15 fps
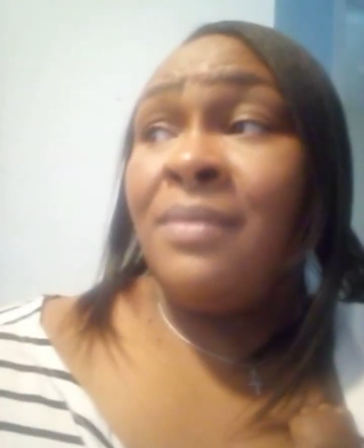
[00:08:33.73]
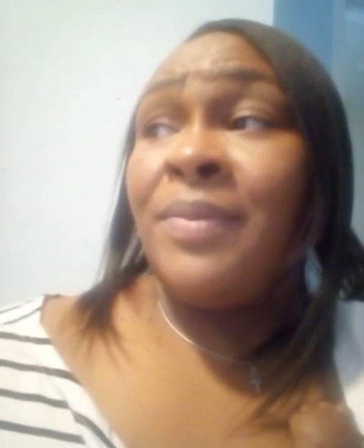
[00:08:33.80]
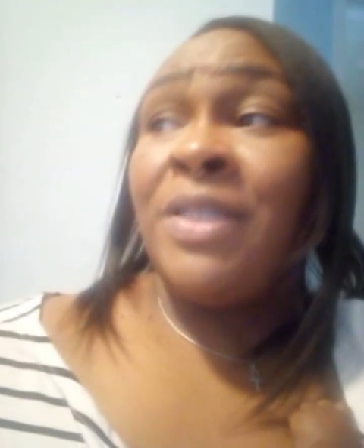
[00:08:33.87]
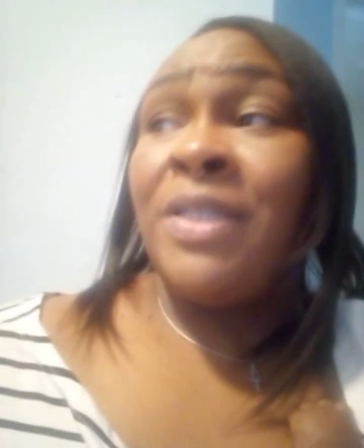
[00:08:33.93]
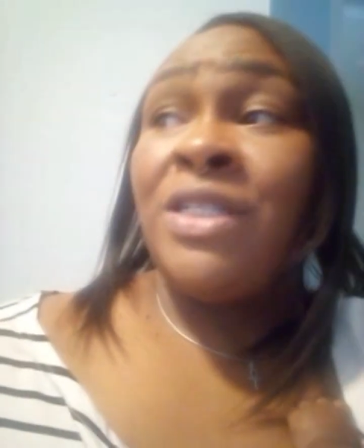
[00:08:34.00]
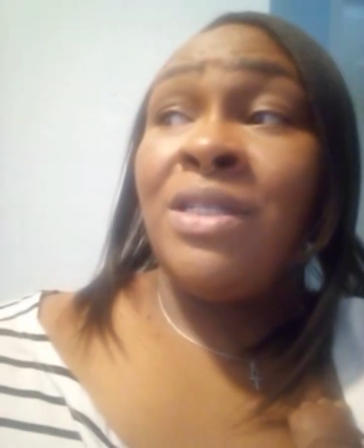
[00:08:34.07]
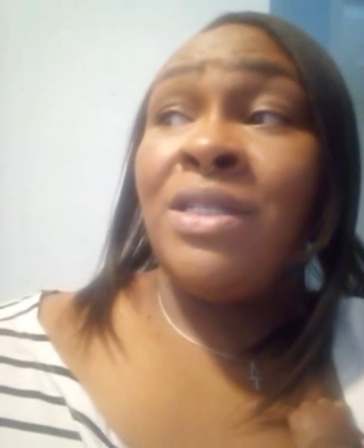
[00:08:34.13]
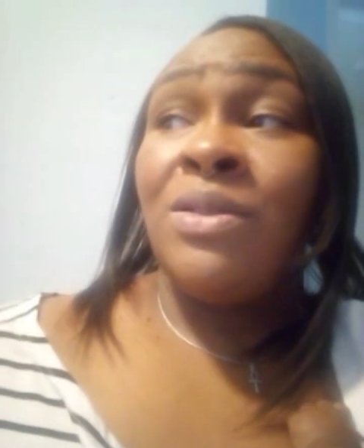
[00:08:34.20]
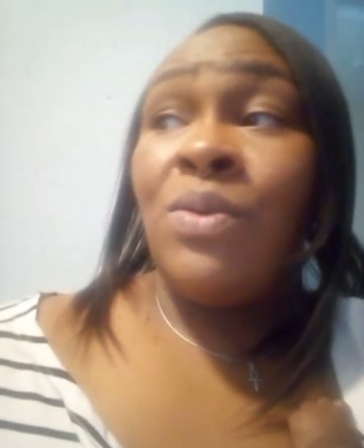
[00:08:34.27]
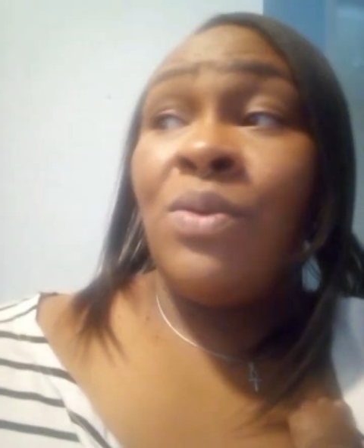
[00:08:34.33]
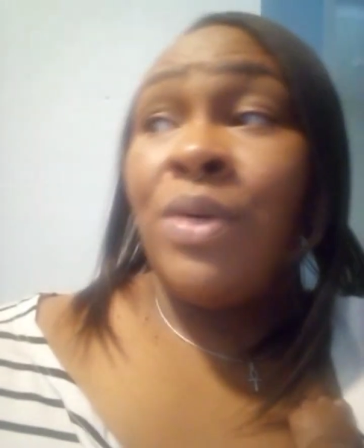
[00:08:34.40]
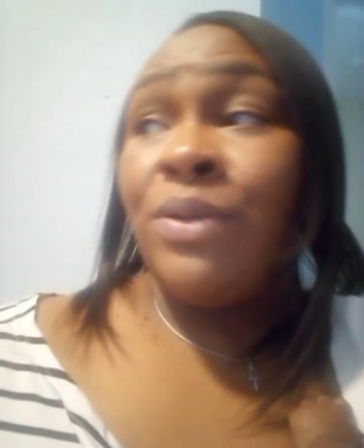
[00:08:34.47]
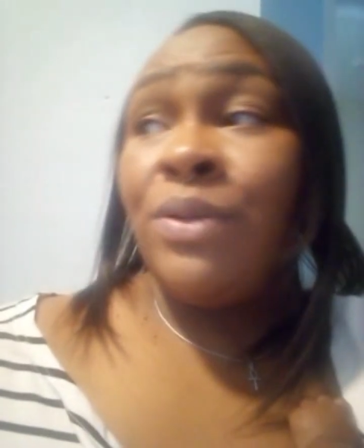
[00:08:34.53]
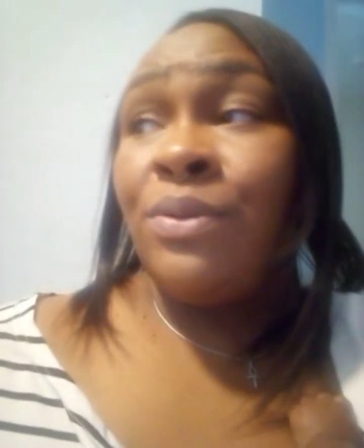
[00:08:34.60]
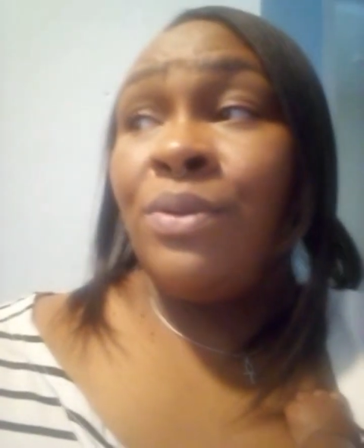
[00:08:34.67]
But just
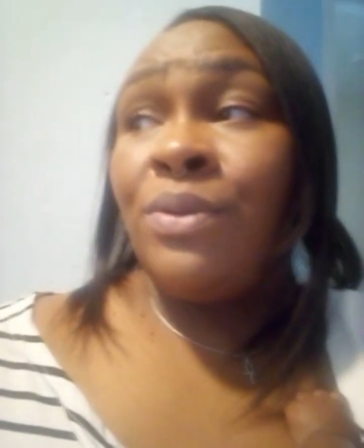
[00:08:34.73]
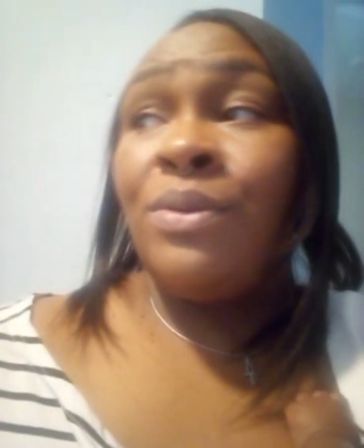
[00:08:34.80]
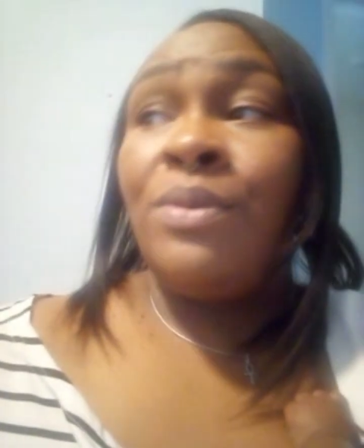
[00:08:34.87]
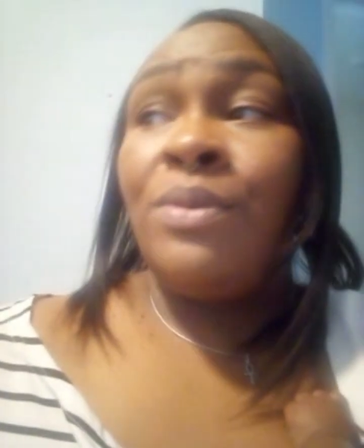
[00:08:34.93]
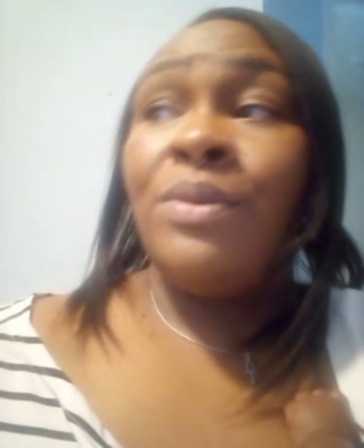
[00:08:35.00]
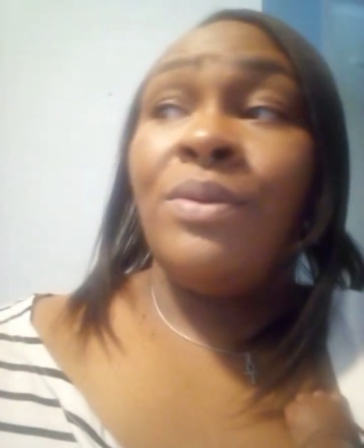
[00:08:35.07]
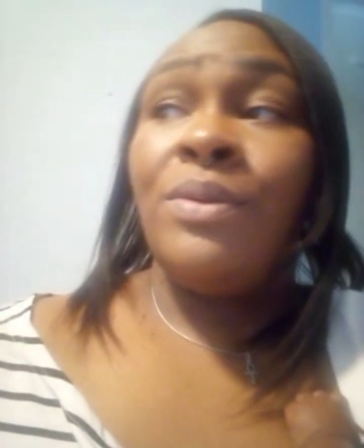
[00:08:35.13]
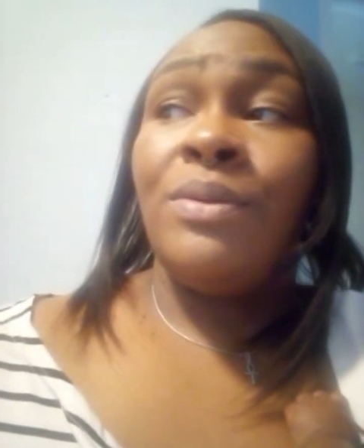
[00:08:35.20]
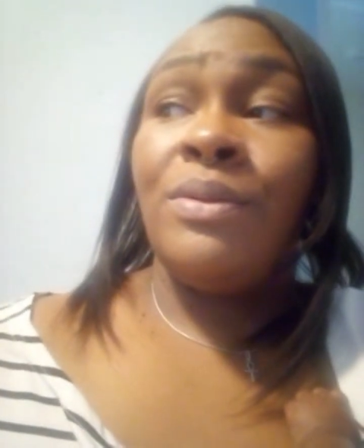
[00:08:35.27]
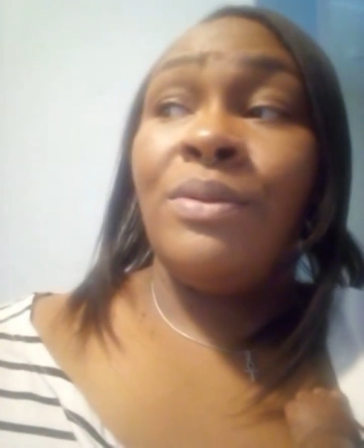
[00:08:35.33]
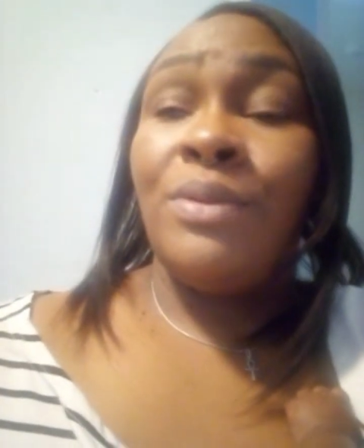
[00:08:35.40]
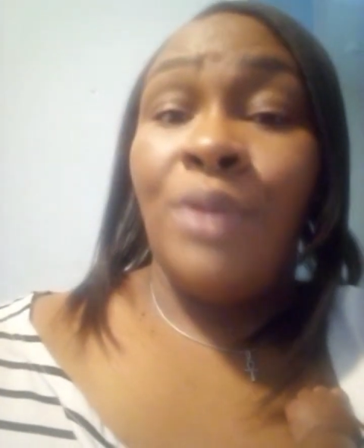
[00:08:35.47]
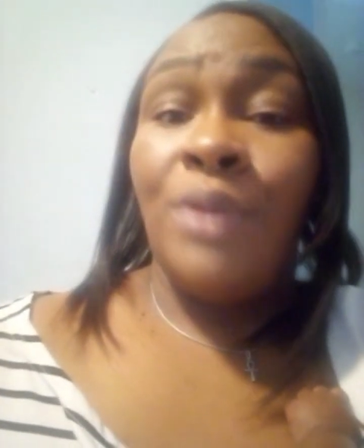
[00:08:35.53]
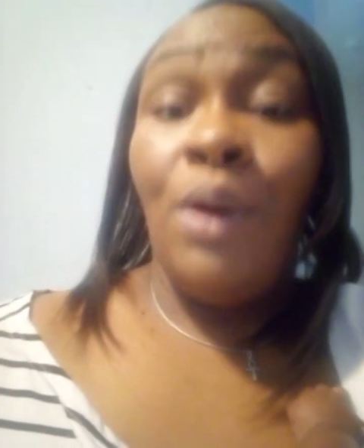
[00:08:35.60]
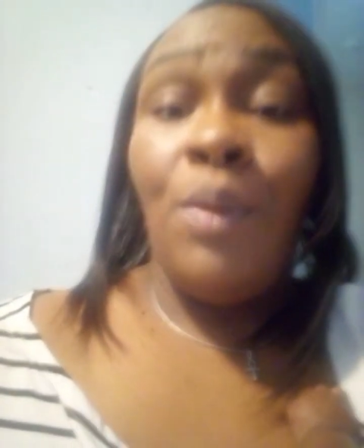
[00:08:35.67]
going through
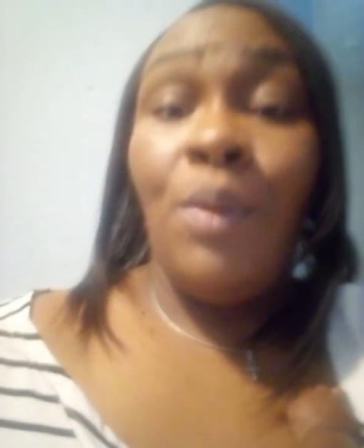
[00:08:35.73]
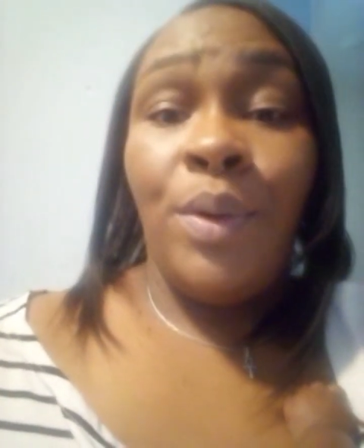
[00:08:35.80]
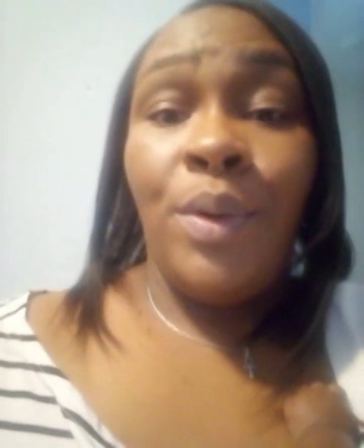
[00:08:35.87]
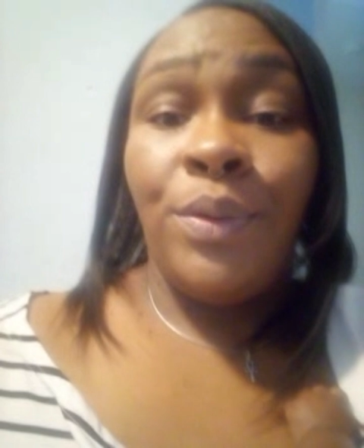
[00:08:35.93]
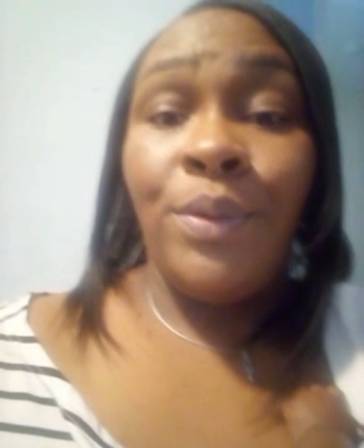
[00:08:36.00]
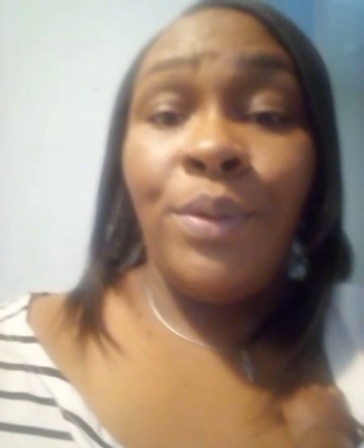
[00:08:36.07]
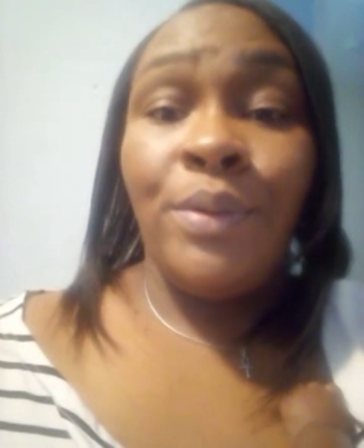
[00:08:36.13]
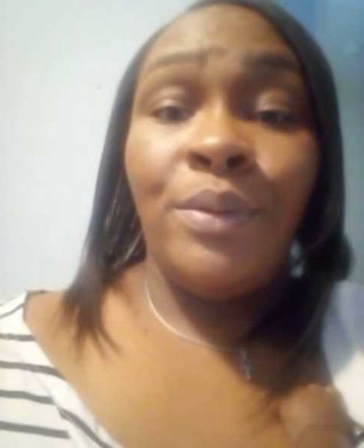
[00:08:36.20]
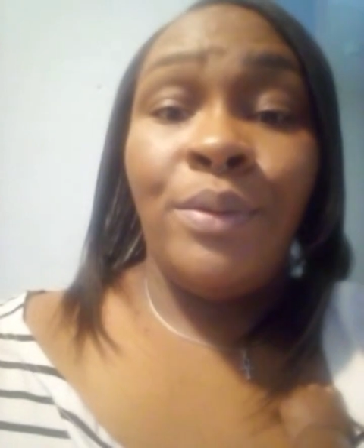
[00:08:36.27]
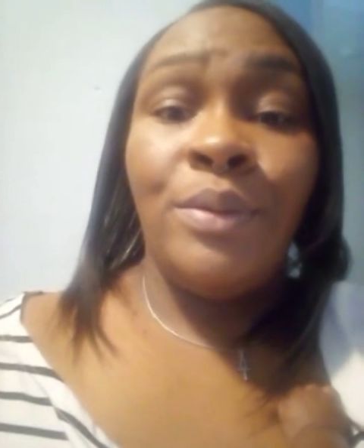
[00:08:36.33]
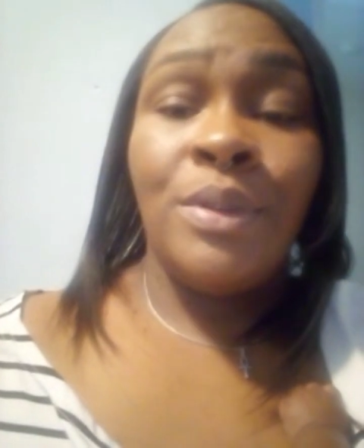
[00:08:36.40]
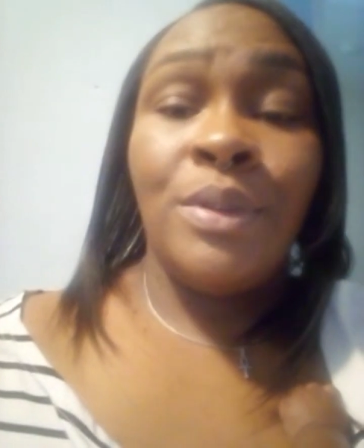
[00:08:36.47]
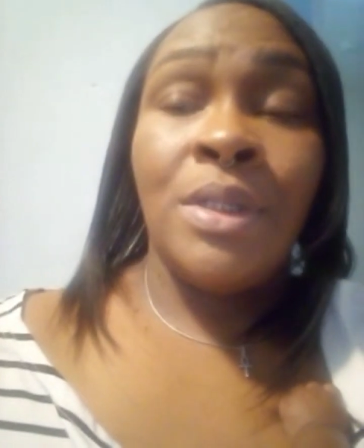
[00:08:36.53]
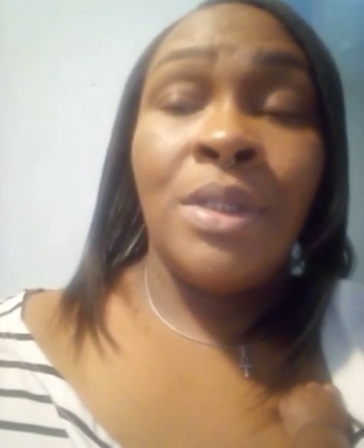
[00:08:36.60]
the going throughs.